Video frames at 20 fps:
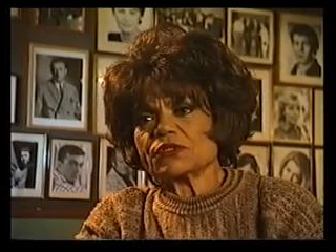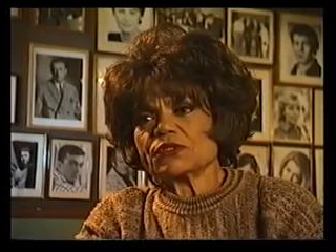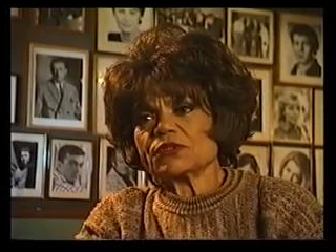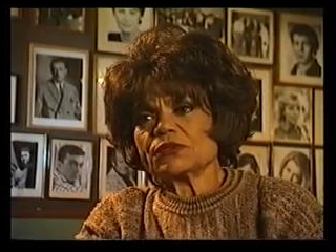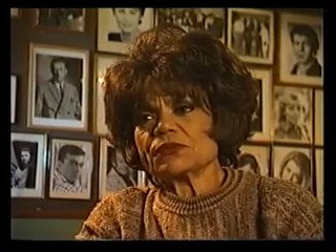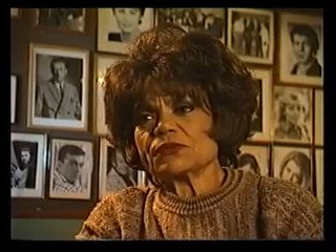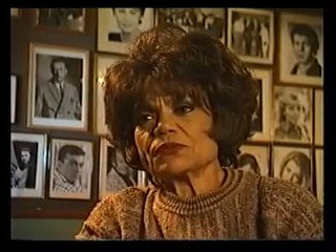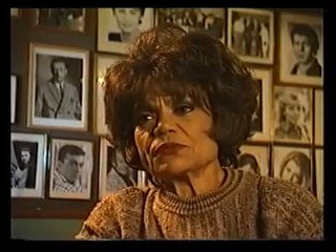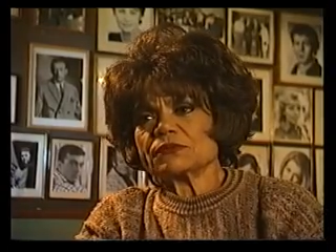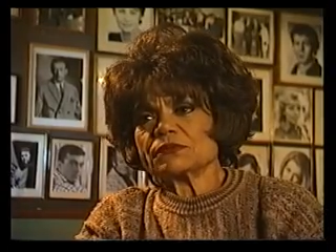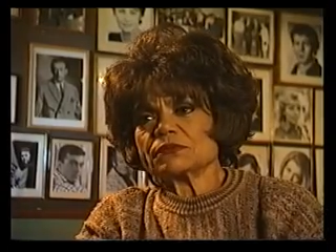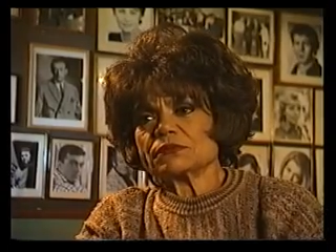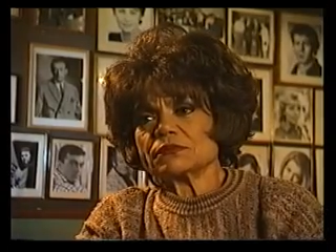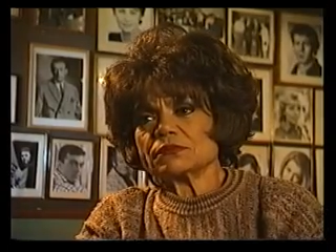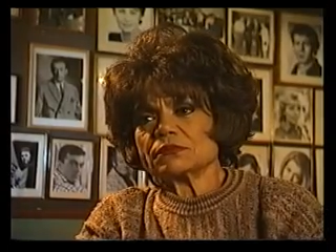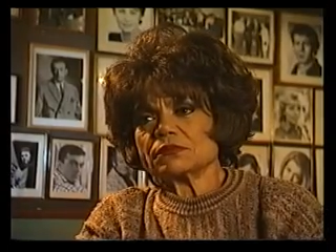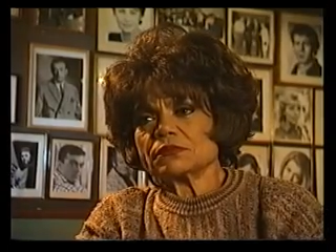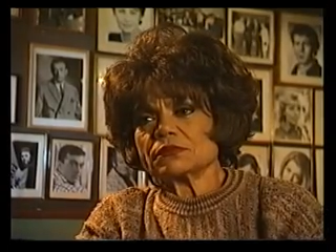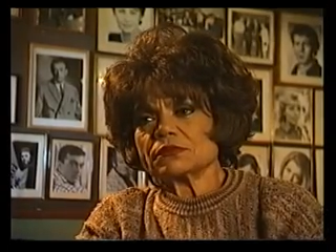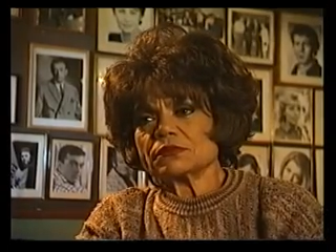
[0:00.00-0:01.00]
to you and
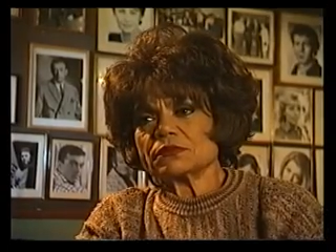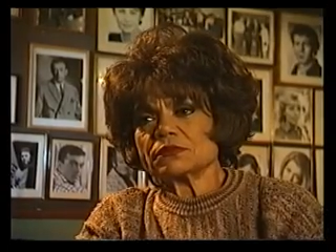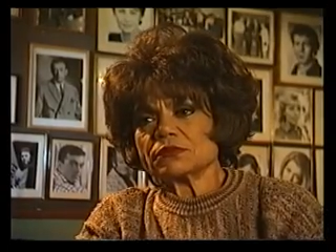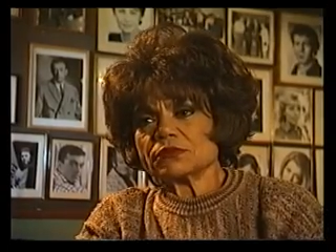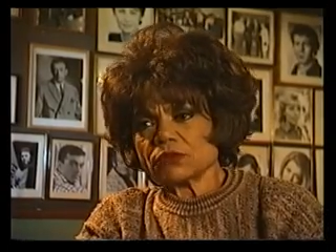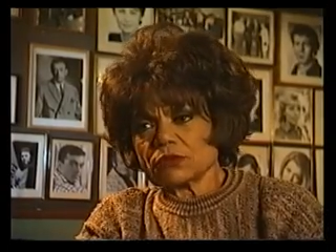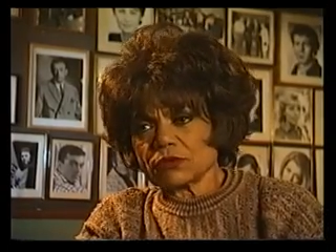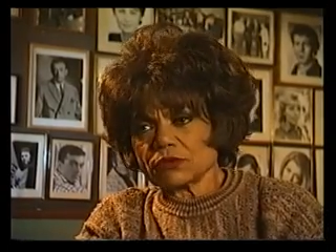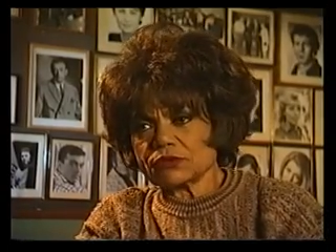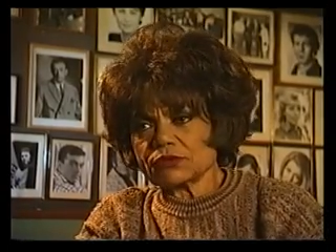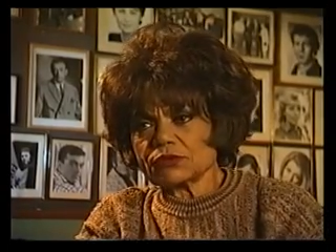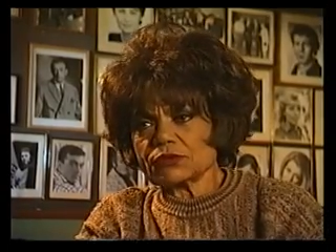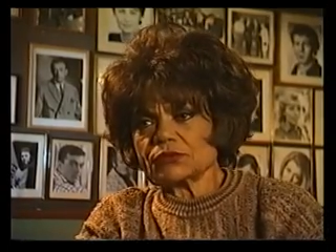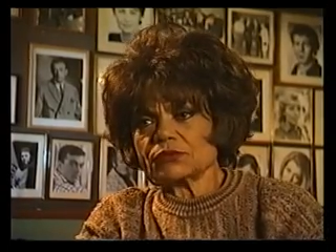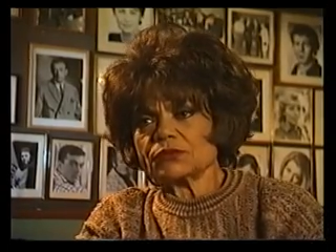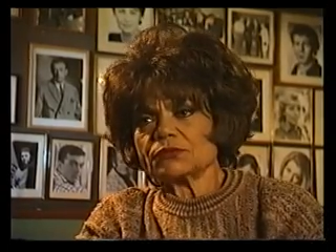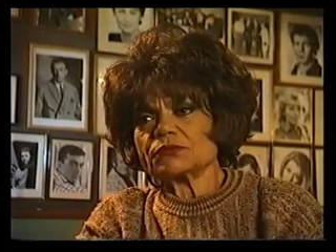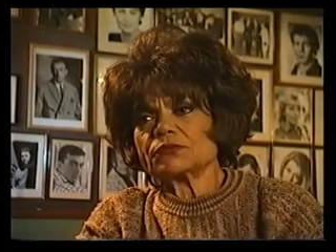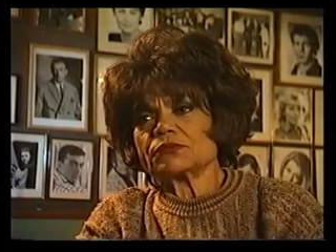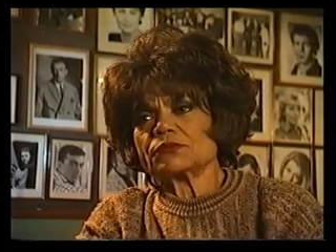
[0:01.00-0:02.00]
talk
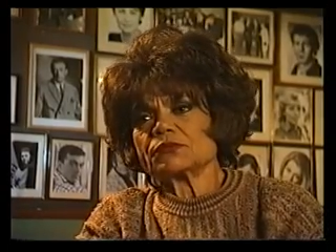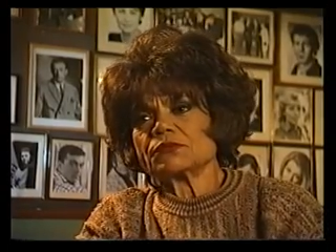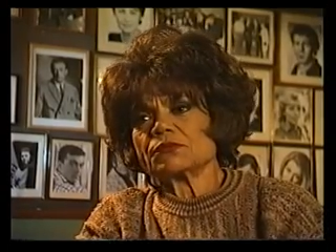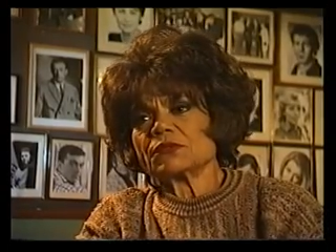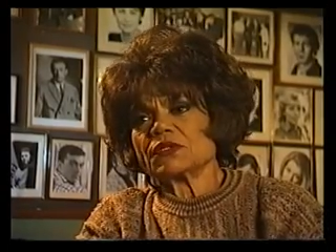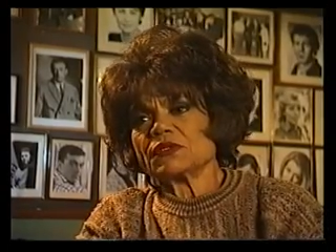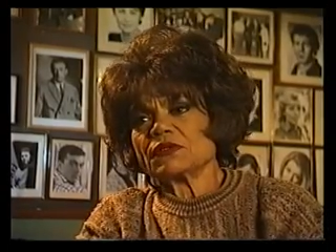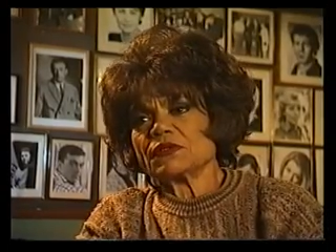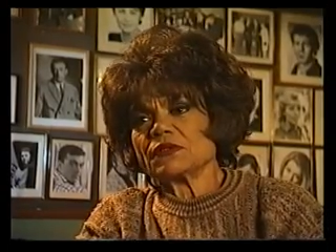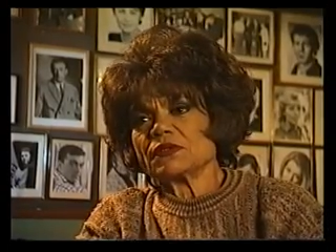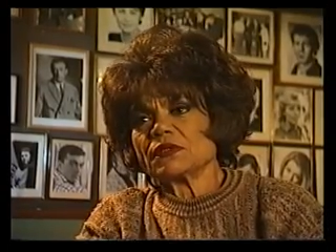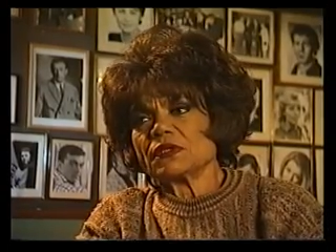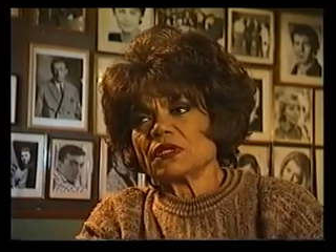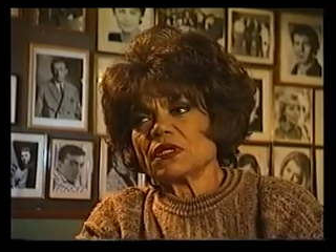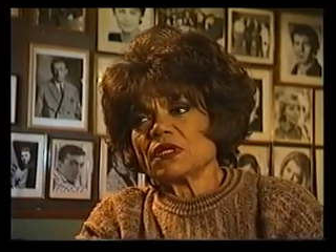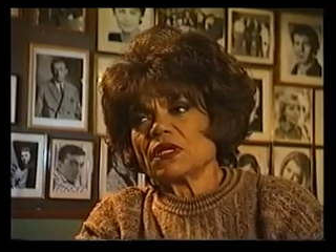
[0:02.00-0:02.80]
to me.